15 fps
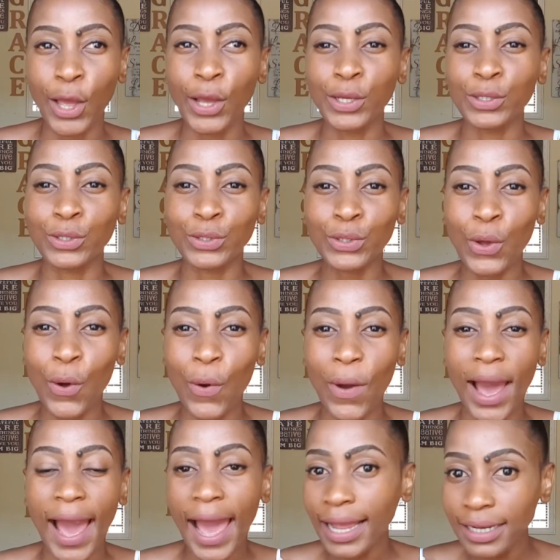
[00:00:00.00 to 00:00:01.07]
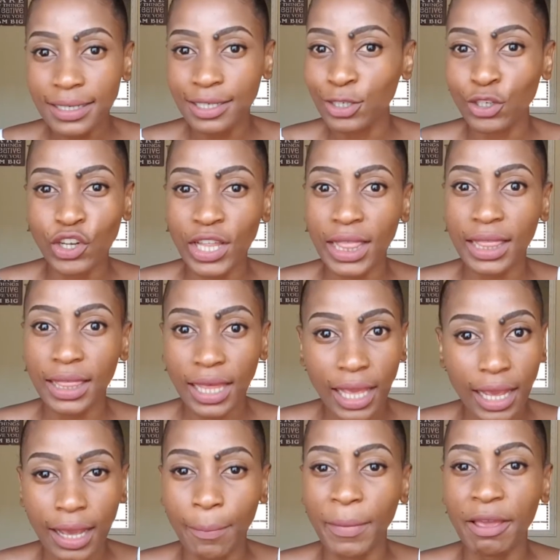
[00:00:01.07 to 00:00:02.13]
So I did not
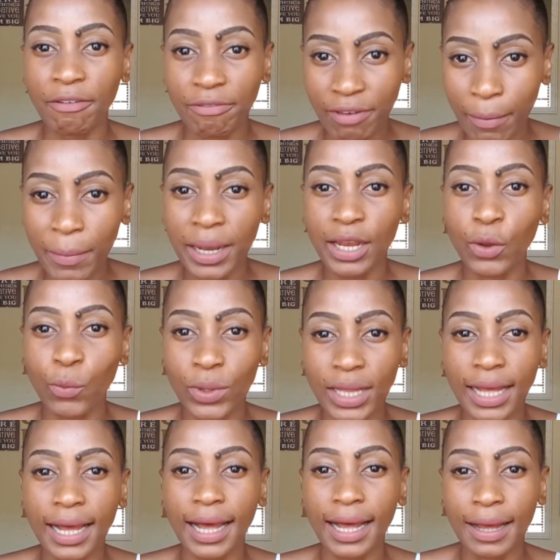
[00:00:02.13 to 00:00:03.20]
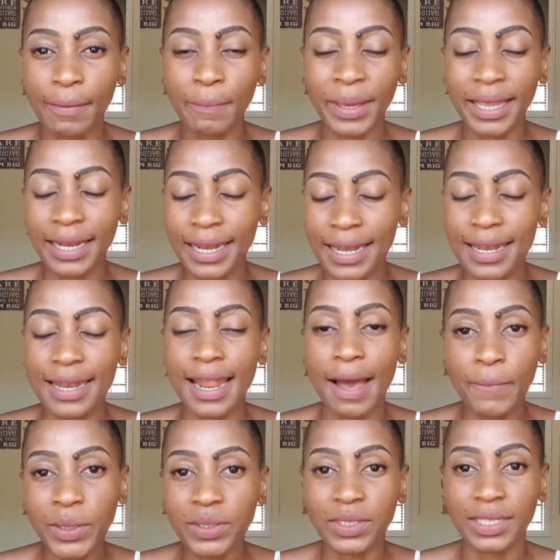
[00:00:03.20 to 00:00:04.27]
think my family will come in
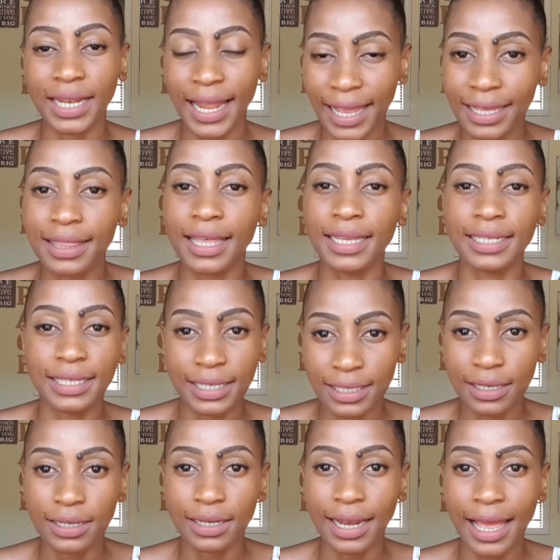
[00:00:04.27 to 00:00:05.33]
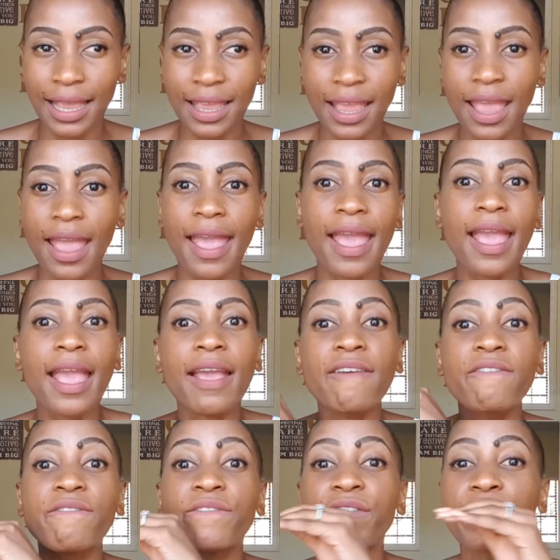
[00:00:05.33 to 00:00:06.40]
numbers like they did. Like,
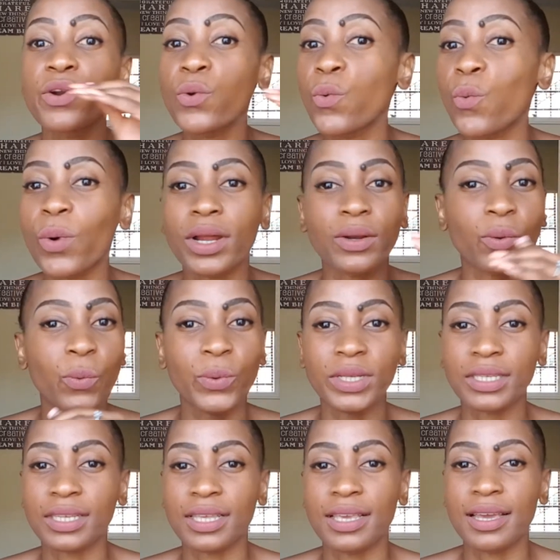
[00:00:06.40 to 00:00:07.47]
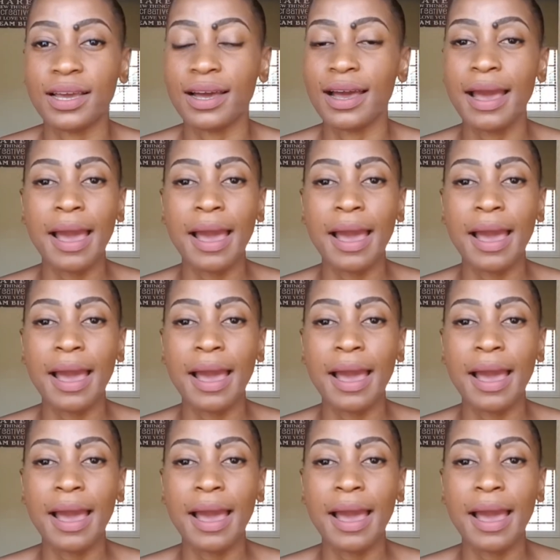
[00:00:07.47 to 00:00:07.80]
everyone was here.